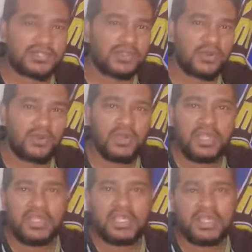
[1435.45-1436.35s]
So
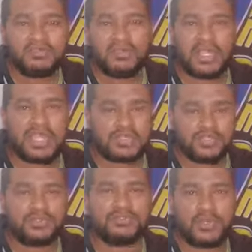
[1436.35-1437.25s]
if you guys
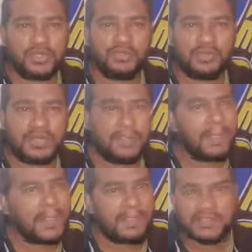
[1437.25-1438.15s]
do follow me,
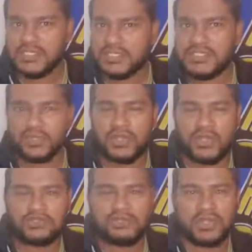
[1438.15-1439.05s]
just look
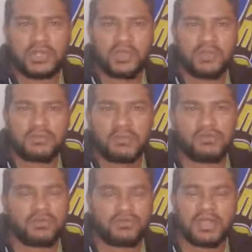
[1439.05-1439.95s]
out on my
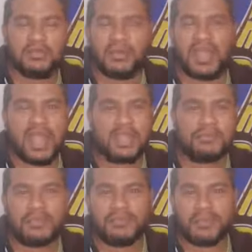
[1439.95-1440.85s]
profile where I'll
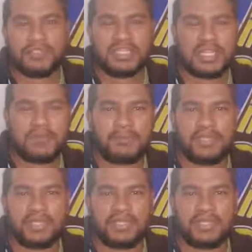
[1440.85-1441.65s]
be posting up.